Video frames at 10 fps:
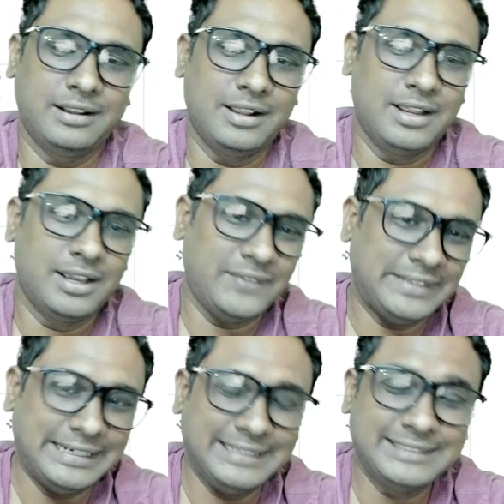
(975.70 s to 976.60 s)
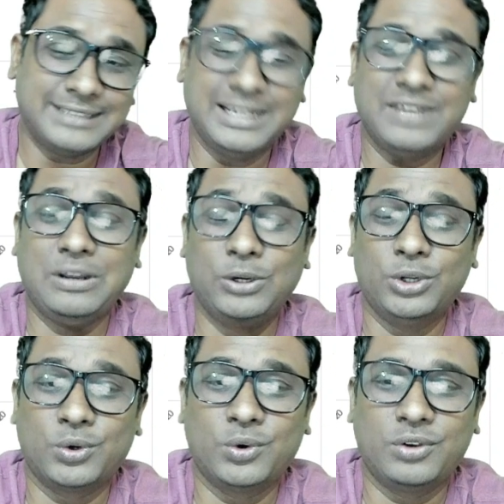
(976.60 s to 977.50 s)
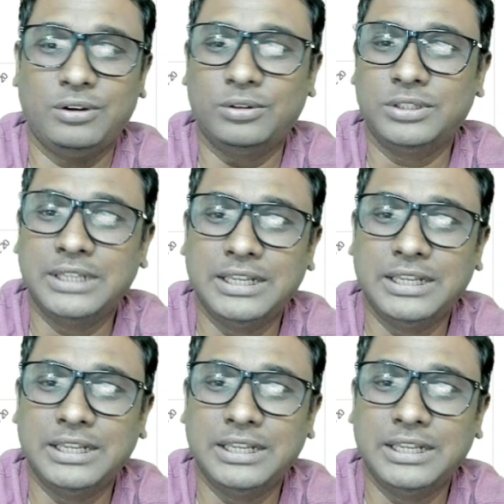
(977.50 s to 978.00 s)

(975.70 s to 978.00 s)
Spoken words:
whether it is undervalued or overvalued.